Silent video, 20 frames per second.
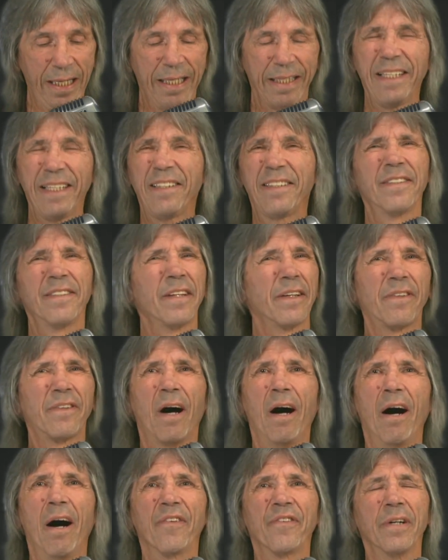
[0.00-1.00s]
This is a
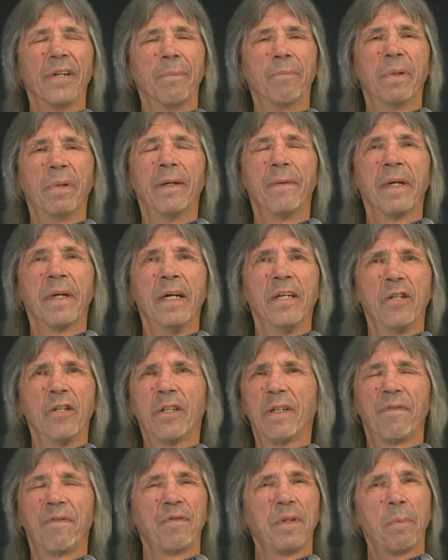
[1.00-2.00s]
toss-up. You
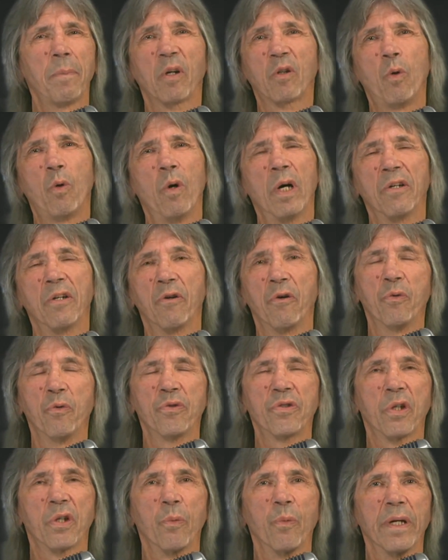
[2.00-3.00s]
can flip a coin on who's
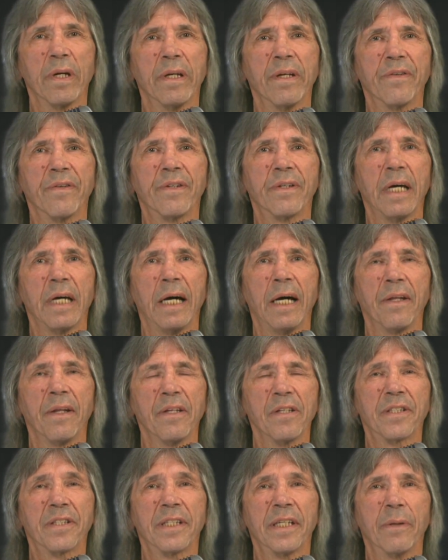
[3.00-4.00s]
going to win
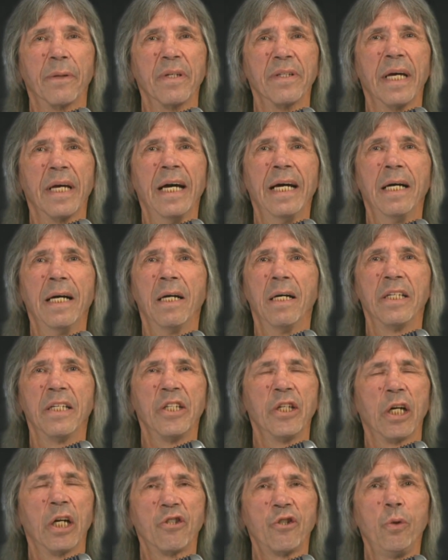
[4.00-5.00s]
this series.
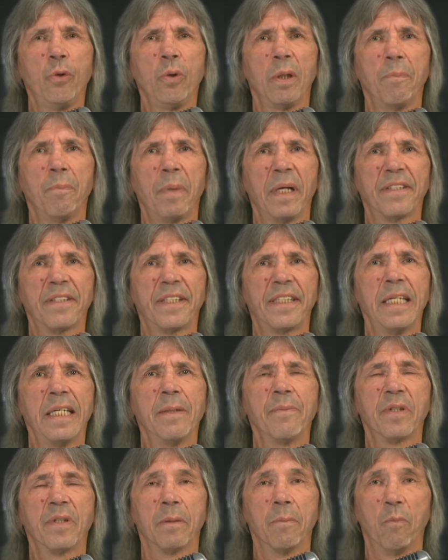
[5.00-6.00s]
You got 2 of the best
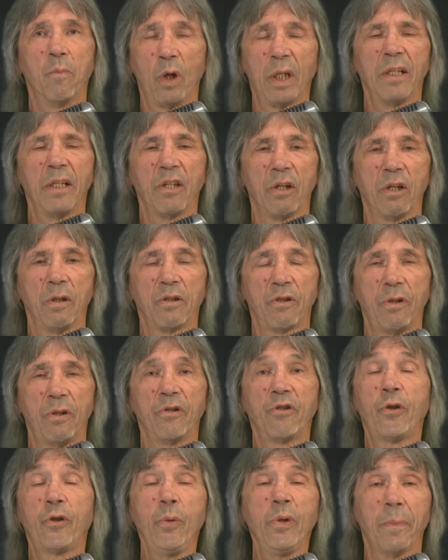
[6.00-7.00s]
teams,
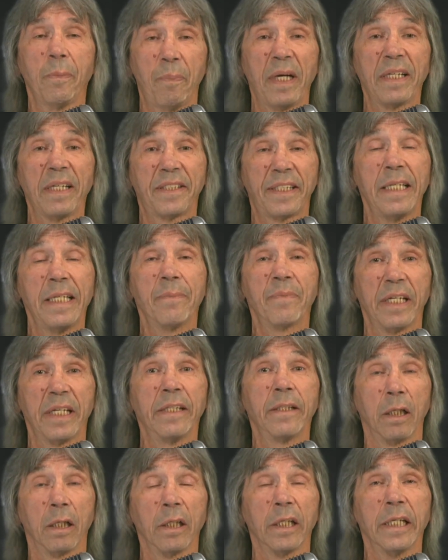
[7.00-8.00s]
2 of the best teams
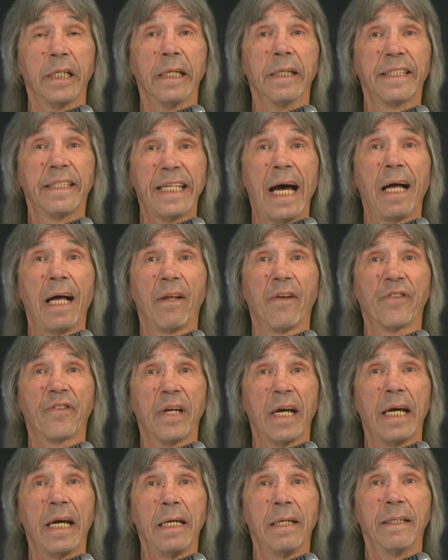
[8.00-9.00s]
in the league, Dallas
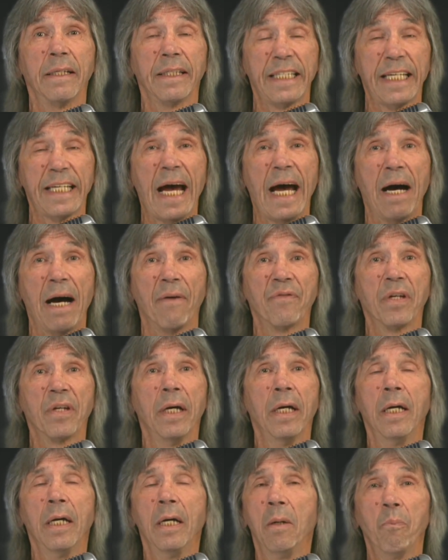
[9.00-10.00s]
and the Avs.
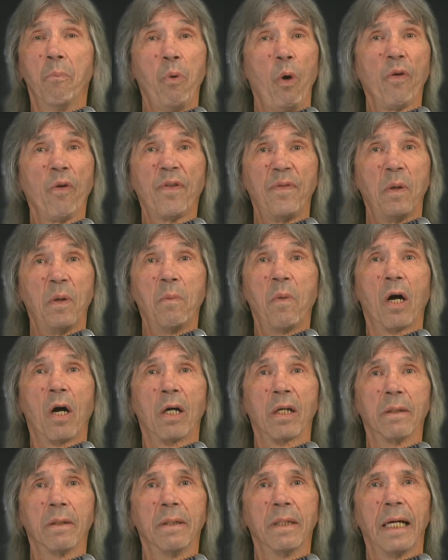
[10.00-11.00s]
Both of them
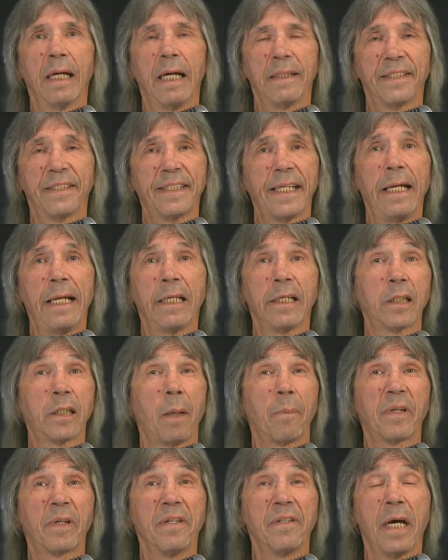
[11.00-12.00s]
are Stanley
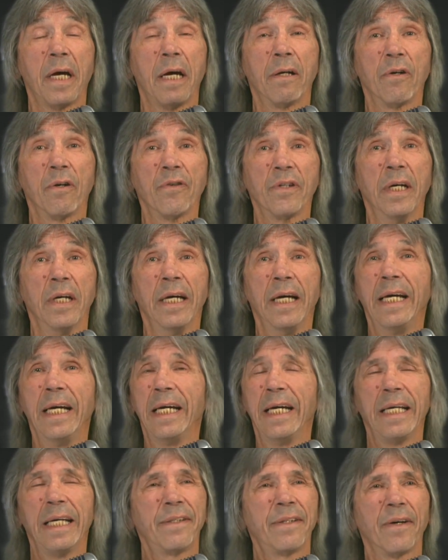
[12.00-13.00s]
Cup contenders.
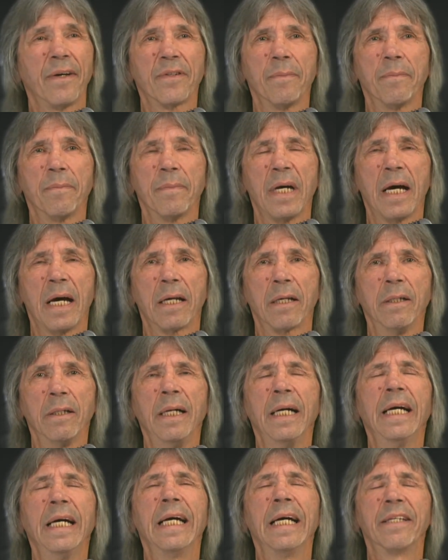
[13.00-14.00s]
It doesn't matter.
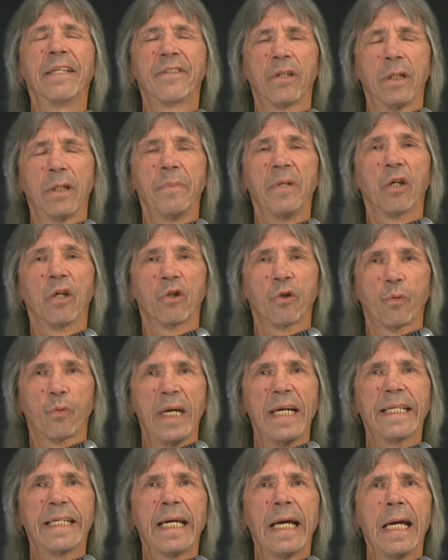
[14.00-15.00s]
It's going to be a
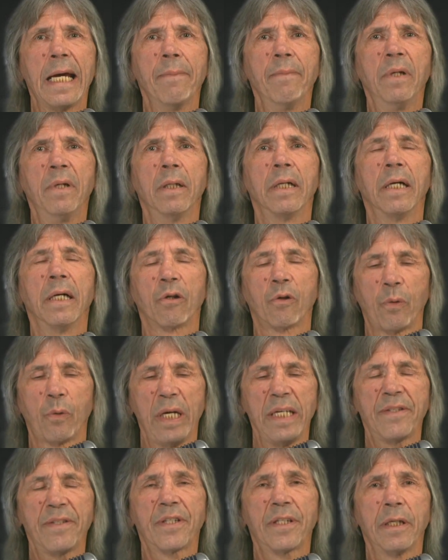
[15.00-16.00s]
great game,
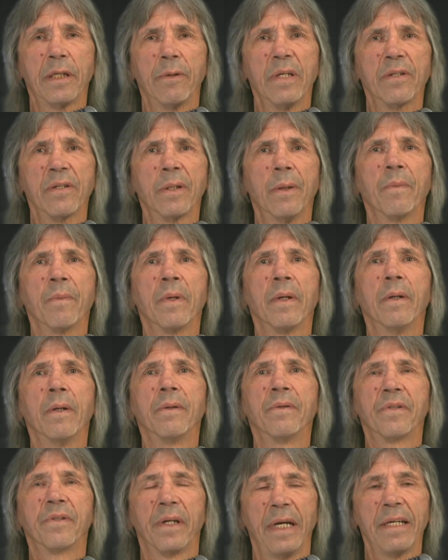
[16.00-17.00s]
great series.
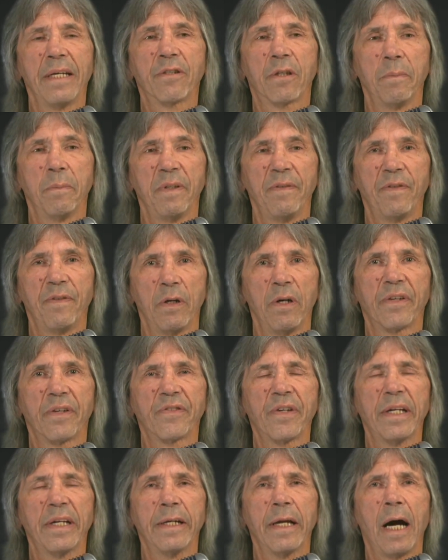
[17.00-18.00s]
Tonight's going to be very
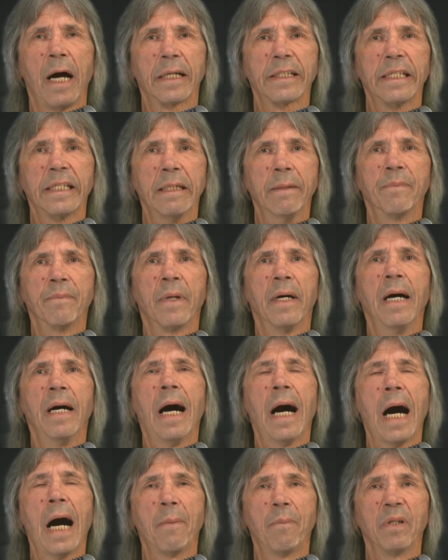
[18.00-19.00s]
exciting hockey.
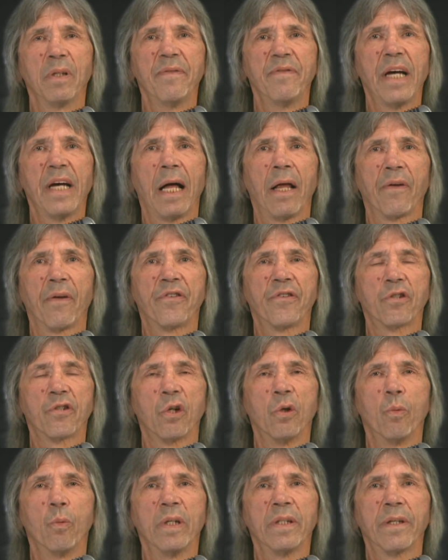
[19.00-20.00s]
I believe Dallas is
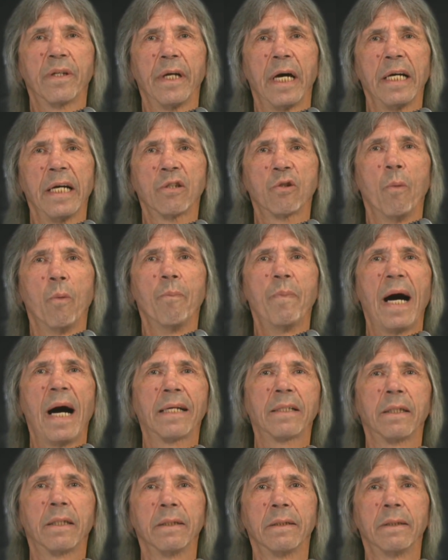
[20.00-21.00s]
going to win tonight. Go
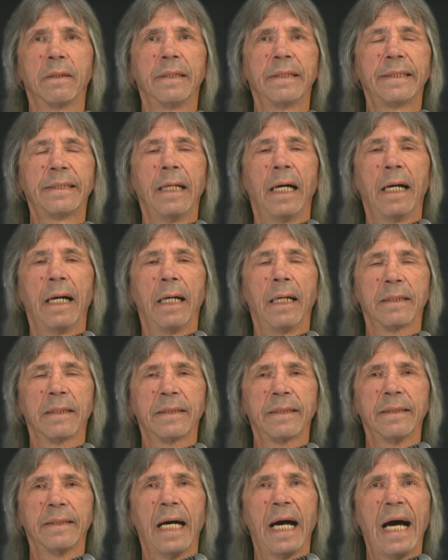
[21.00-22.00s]
back to
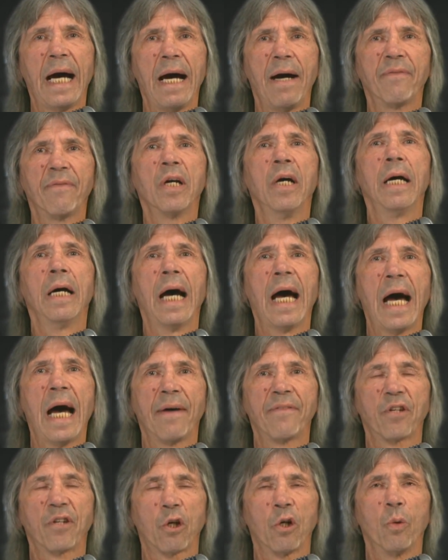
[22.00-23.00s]
Avs.
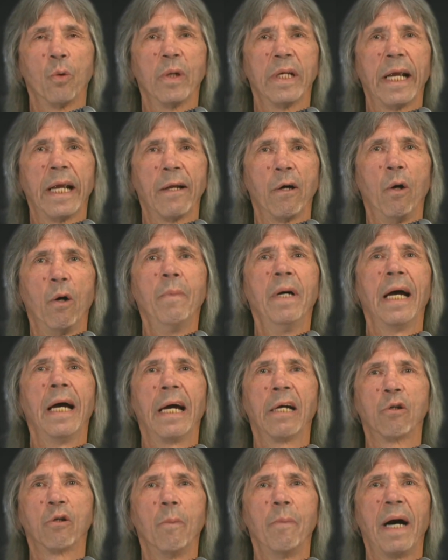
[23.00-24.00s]
Avs are going to win at home
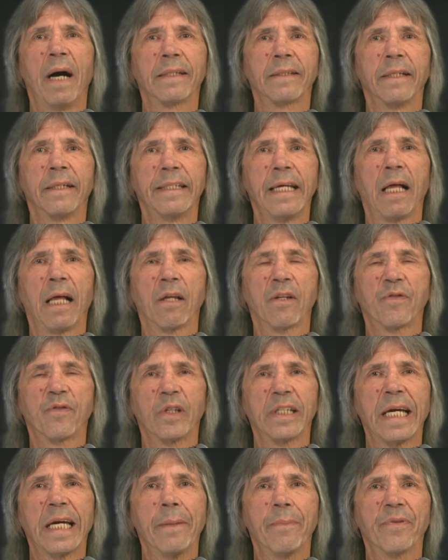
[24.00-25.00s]
and go back to Dallas for
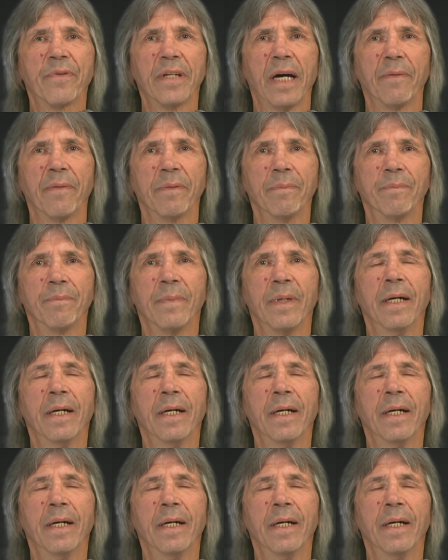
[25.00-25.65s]
Game 7.